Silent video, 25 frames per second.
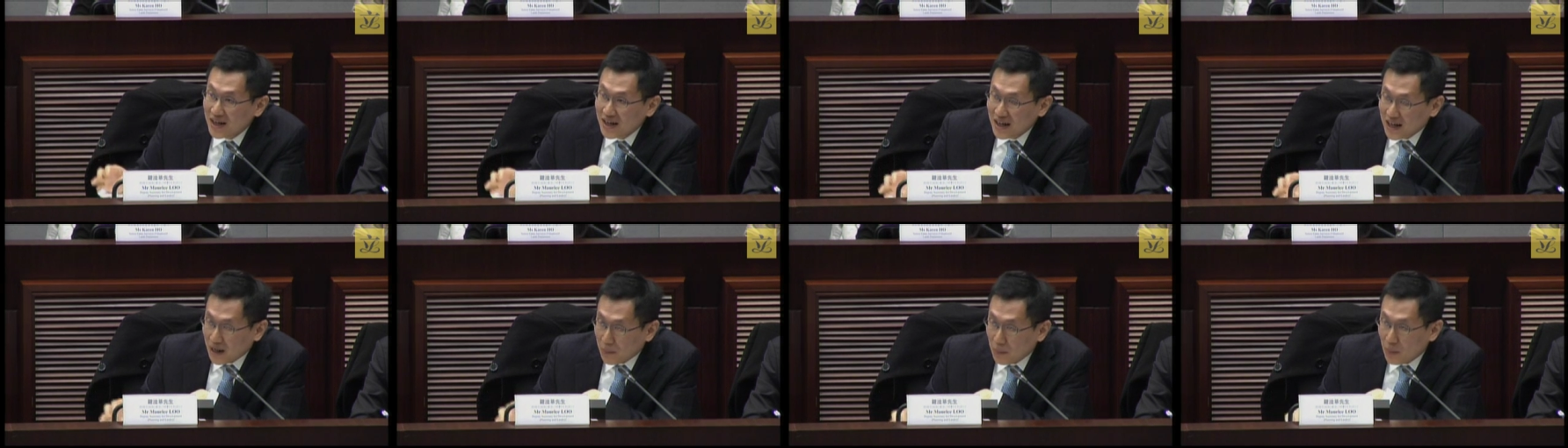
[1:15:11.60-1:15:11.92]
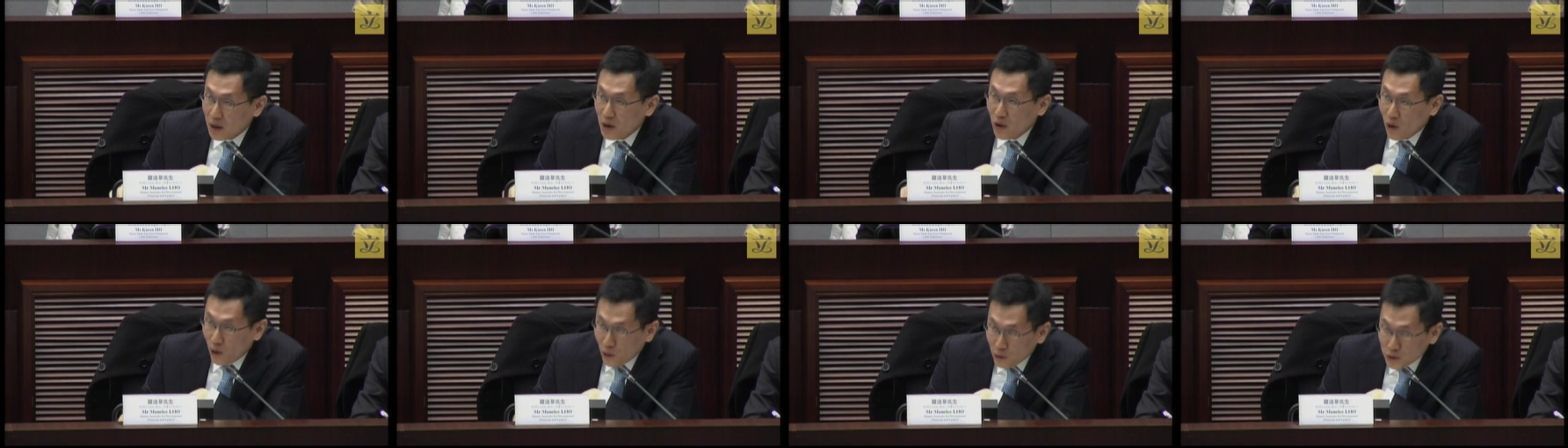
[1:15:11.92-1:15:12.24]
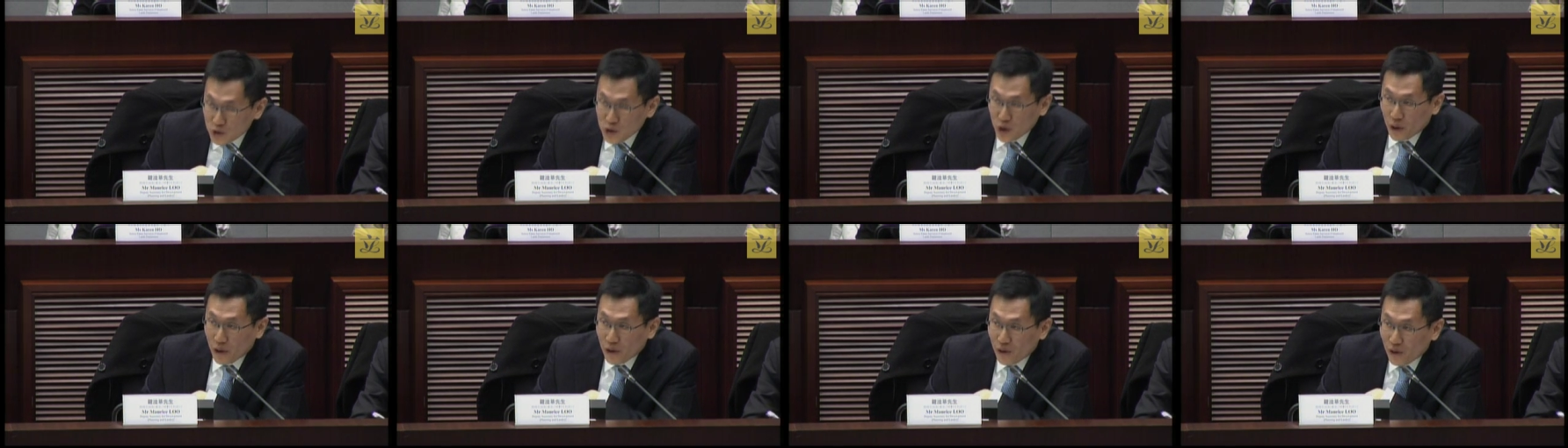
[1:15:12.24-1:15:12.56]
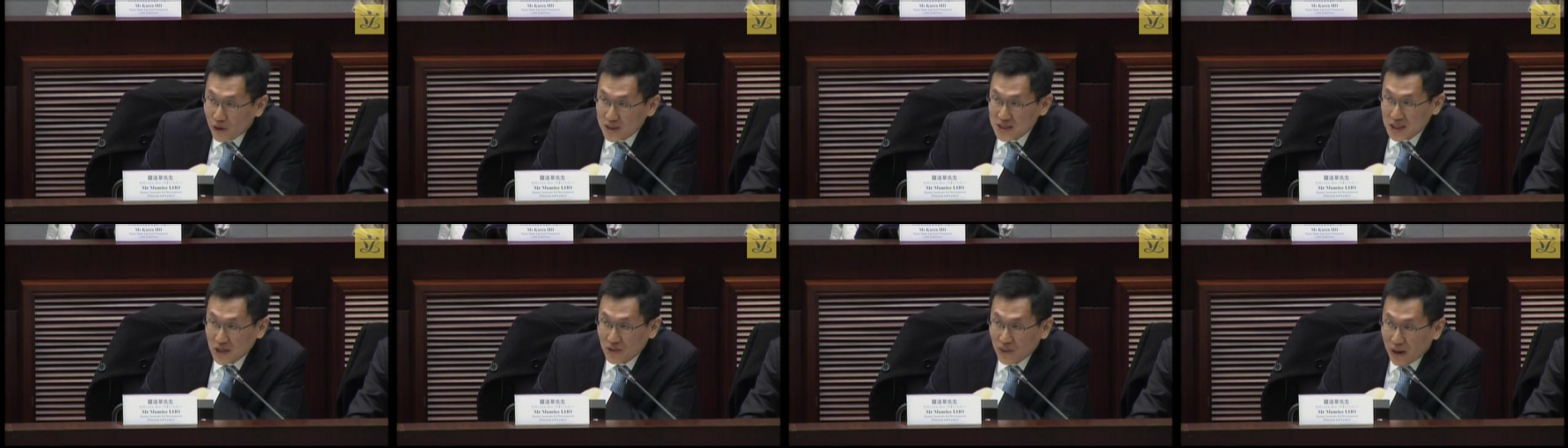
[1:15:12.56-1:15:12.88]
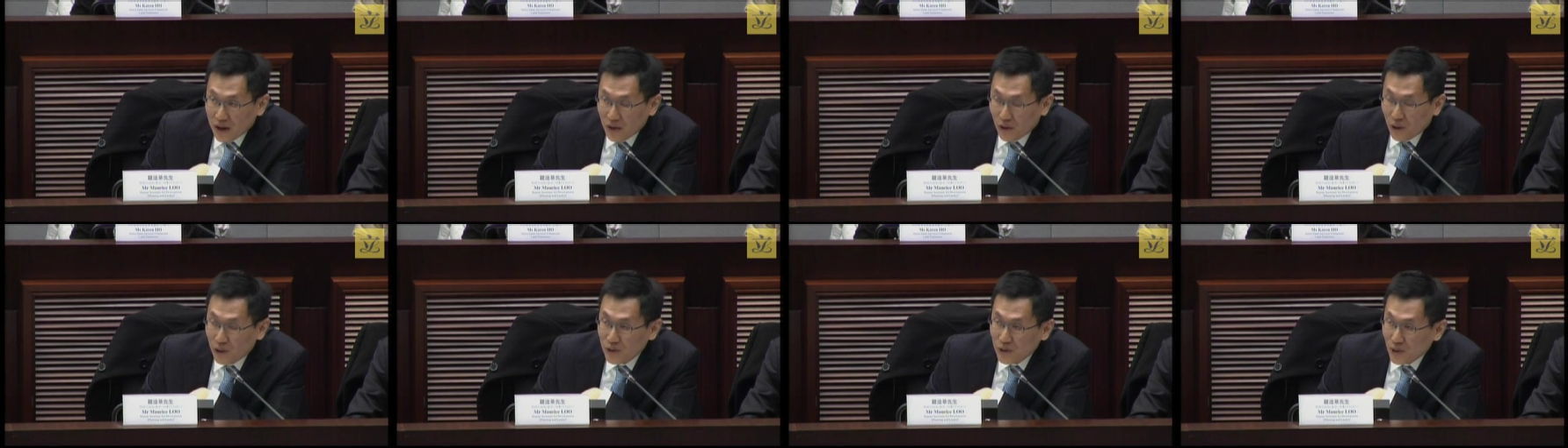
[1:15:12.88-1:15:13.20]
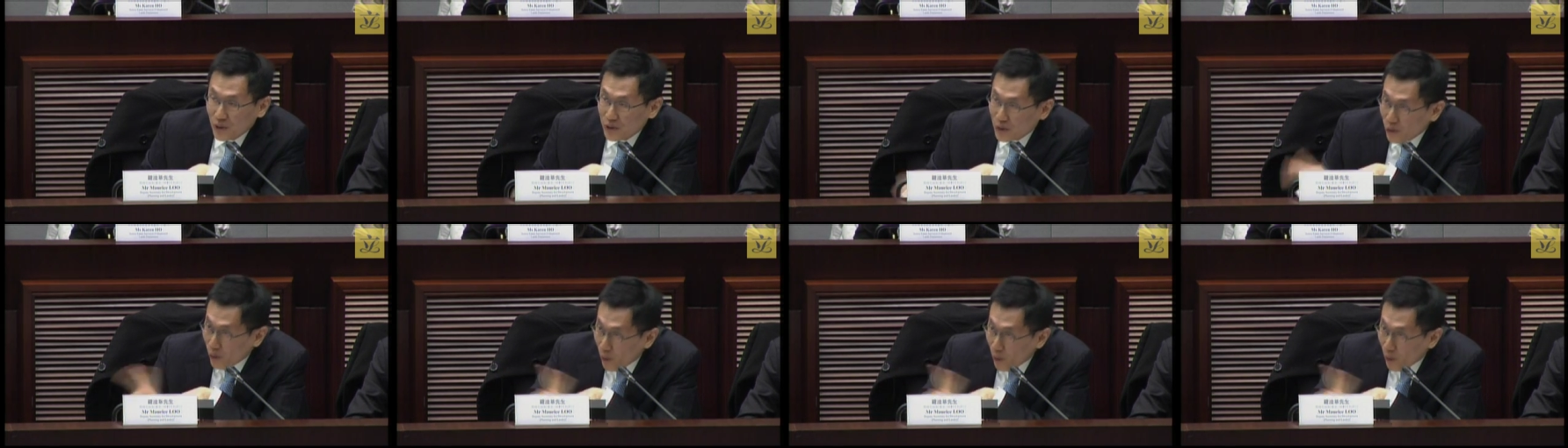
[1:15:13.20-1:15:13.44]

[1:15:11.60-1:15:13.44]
Land price may